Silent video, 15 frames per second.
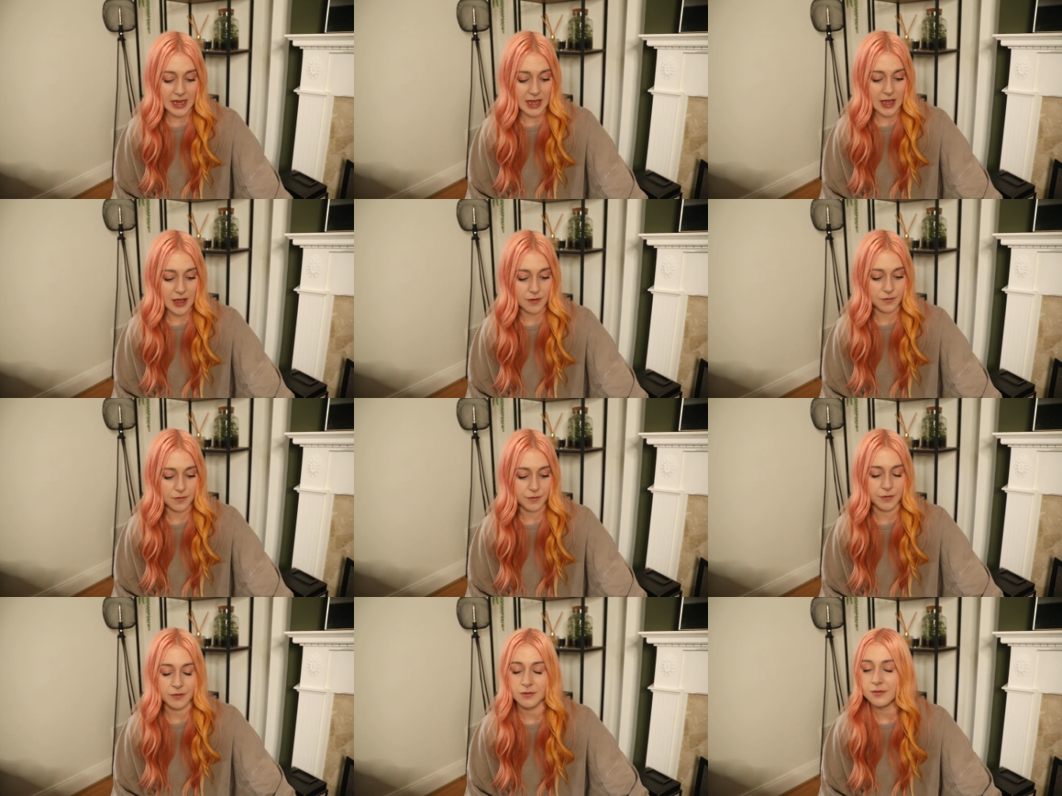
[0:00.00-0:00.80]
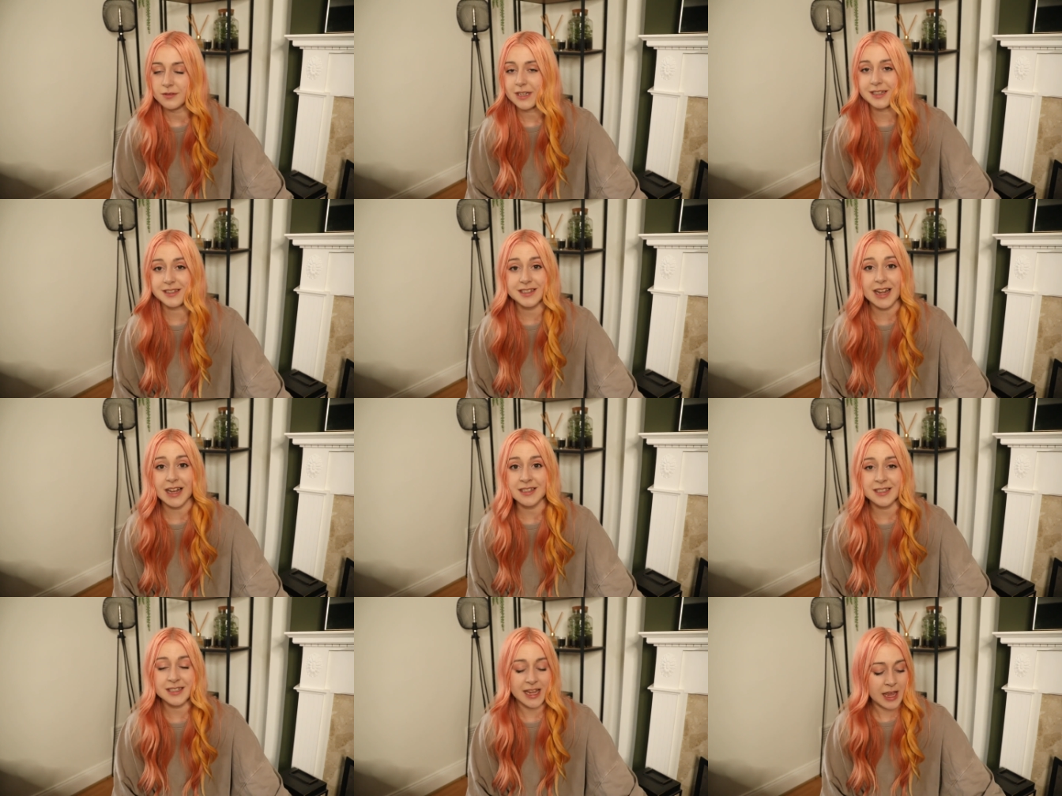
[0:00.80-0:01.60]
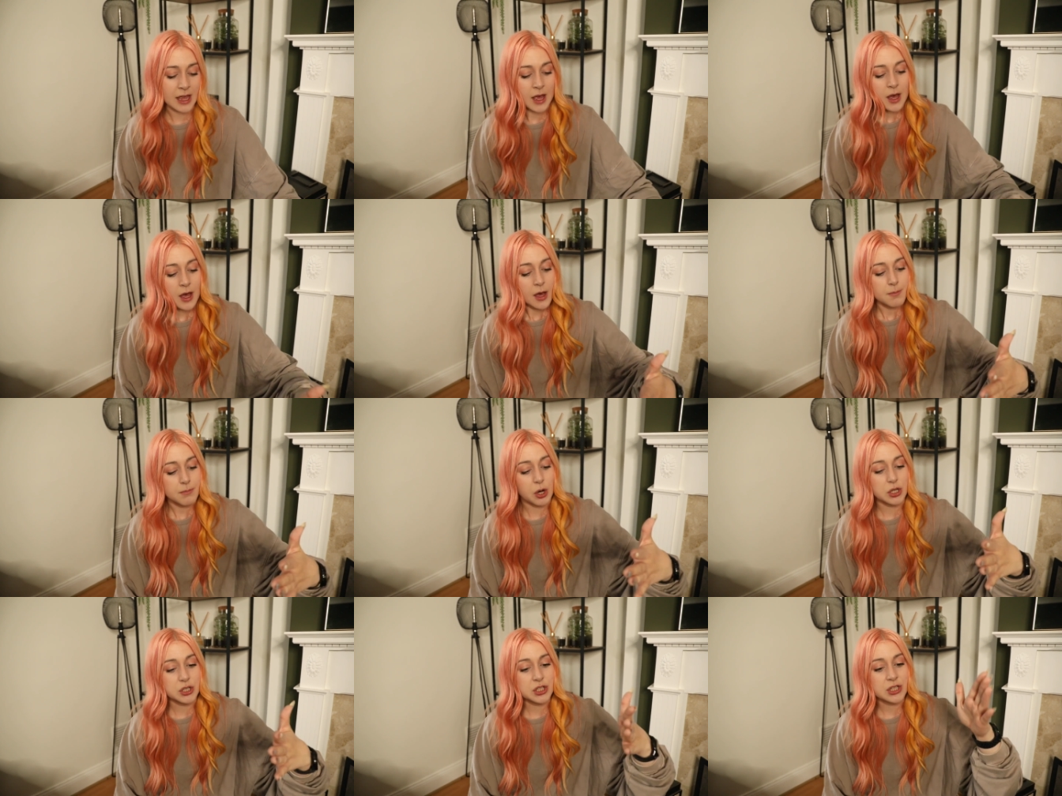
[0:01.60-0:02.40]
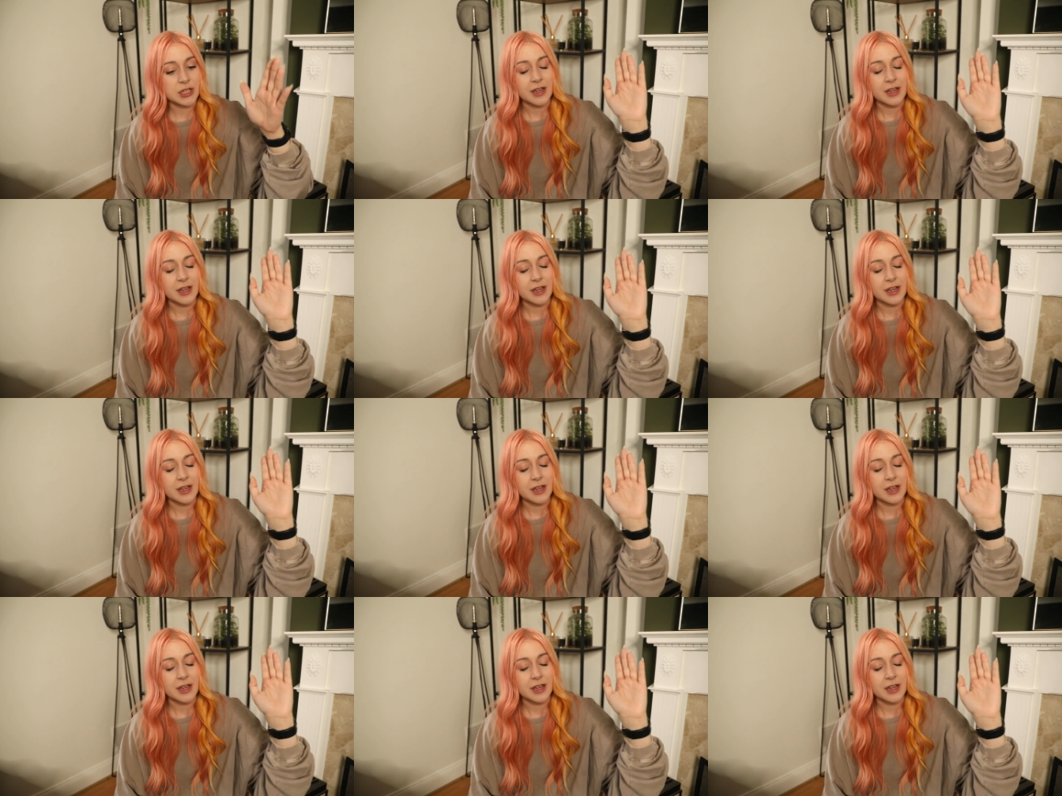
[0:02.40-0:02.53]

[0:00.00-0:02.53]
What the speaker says: if it's nasty. But